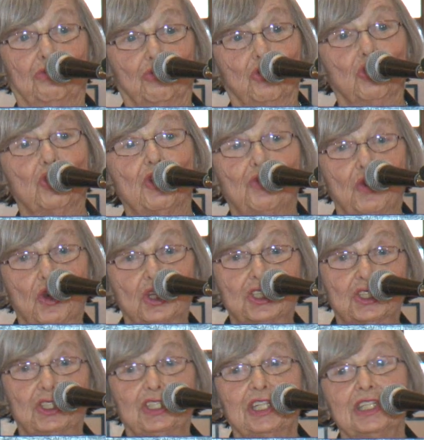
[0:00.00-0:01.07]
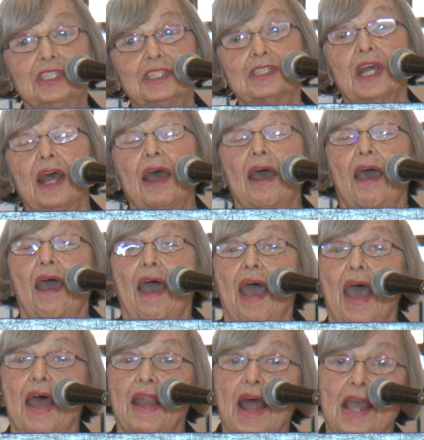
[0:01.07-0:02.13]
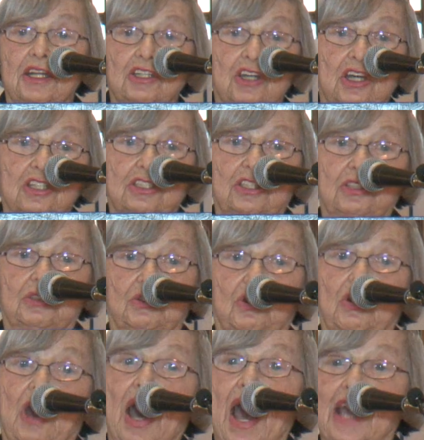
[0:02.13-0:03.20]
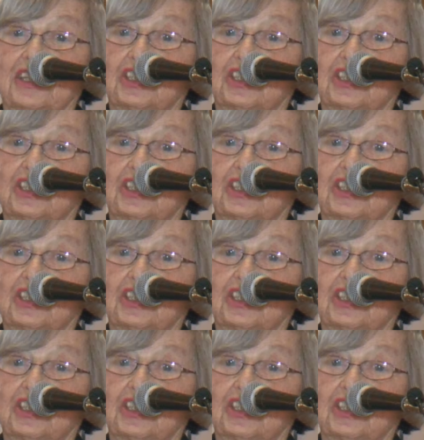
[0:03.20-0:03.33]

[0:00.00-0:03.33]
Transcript: universities, and I talk to high